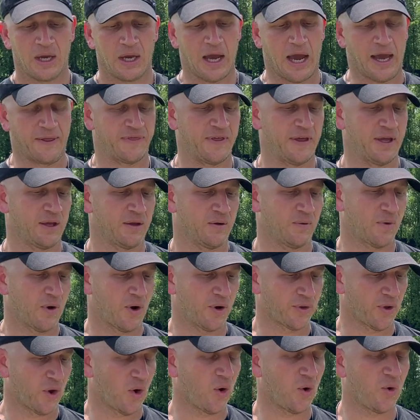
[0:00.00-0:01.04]
I think
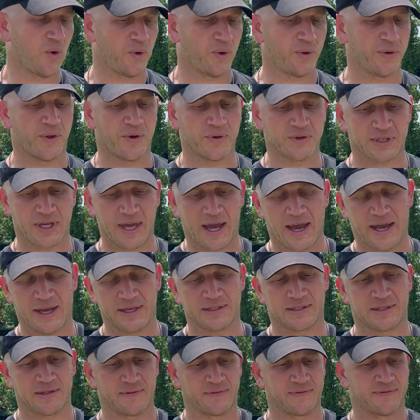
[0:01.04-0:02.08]
on the whole, those
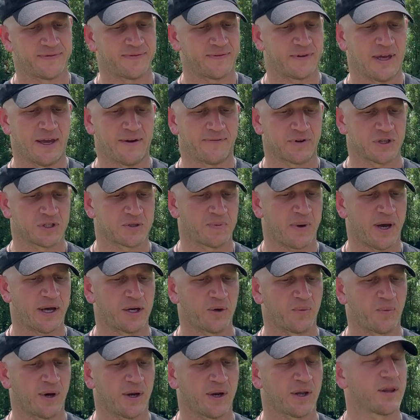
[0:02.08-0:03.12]
guys have
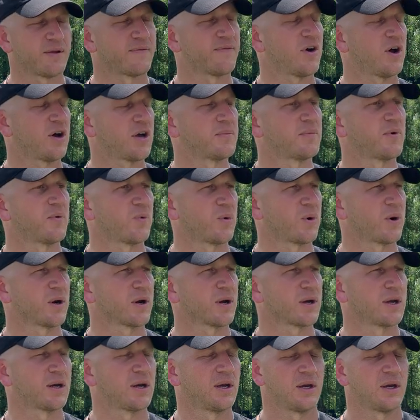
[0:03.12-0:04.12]
responded well to the volume of work.